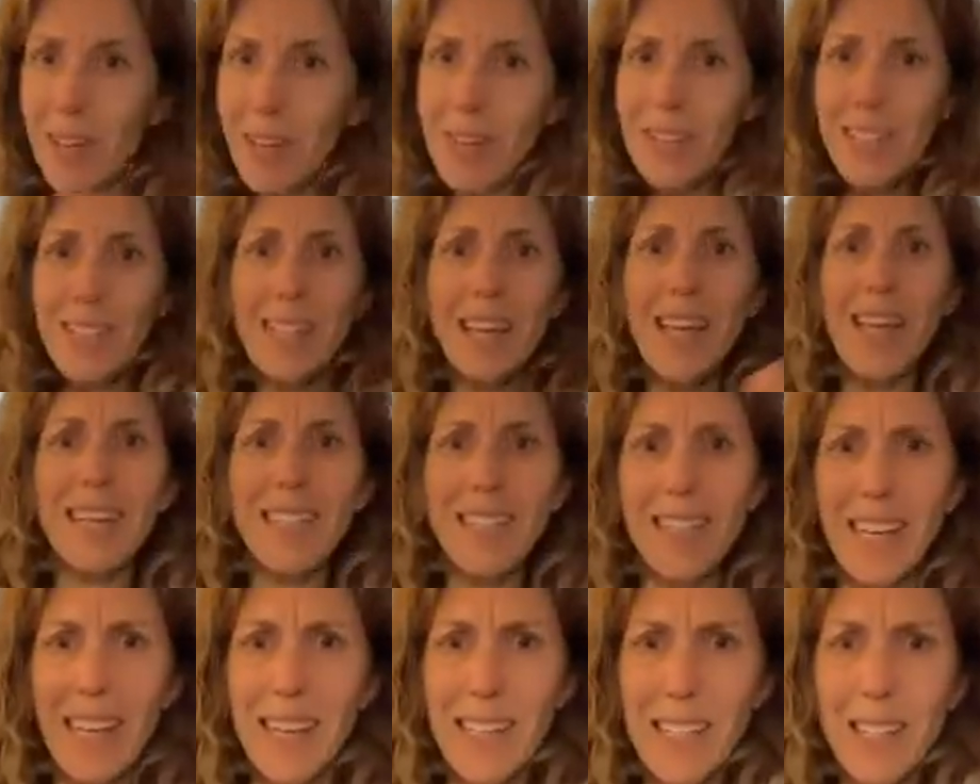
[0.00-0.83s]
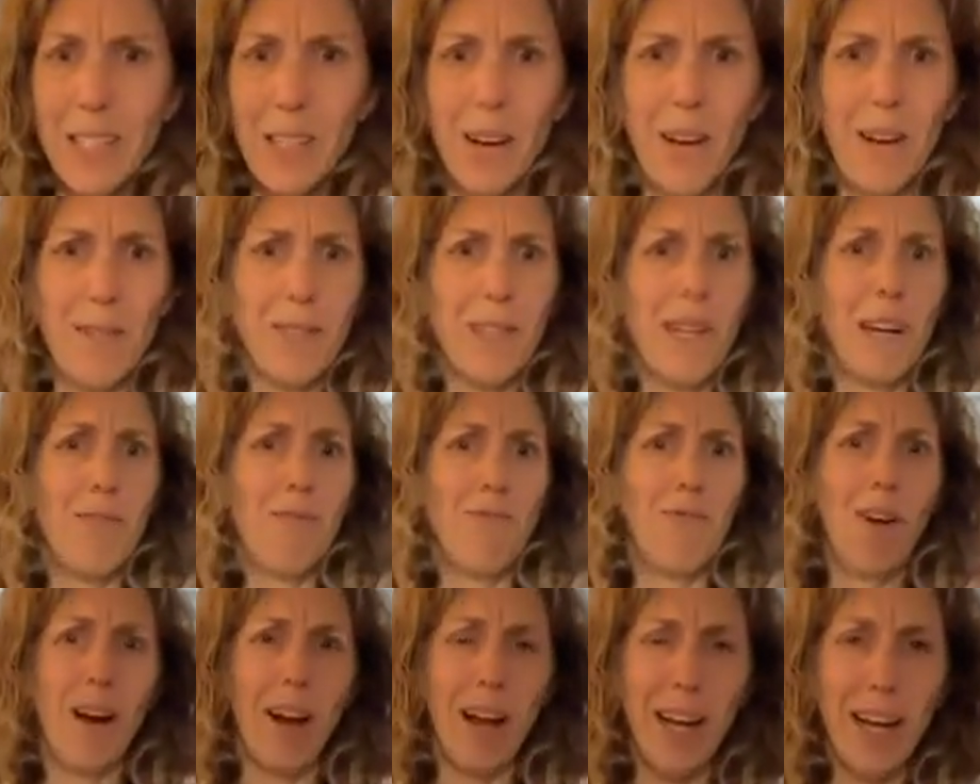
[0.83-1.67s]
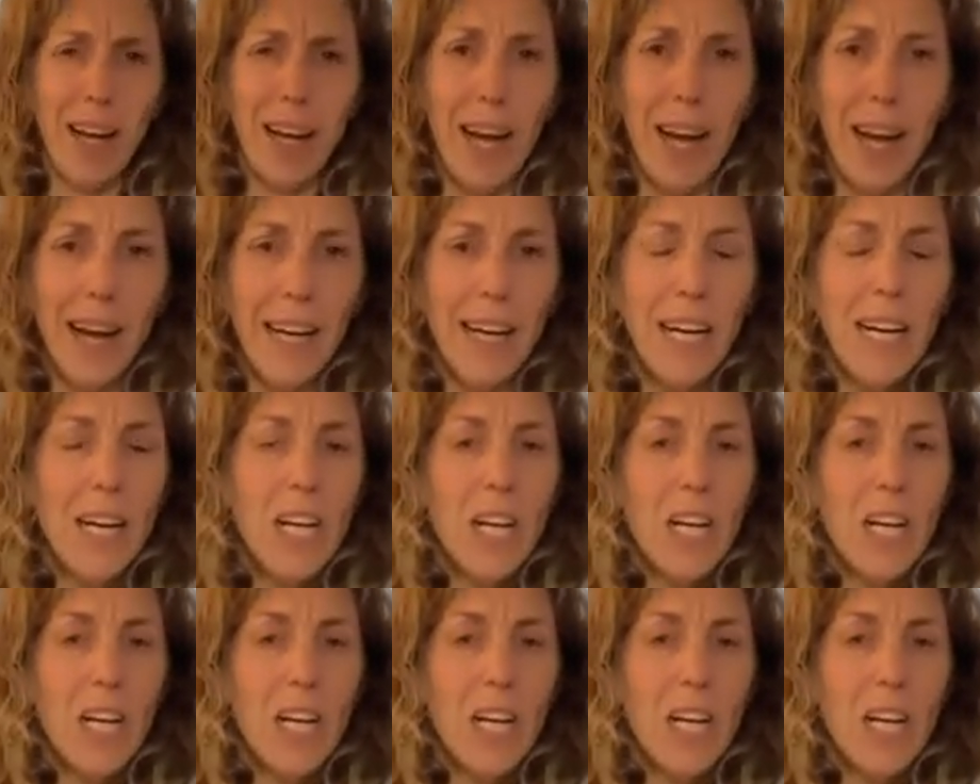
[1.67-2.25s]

So that's that. So I was like, right, okay.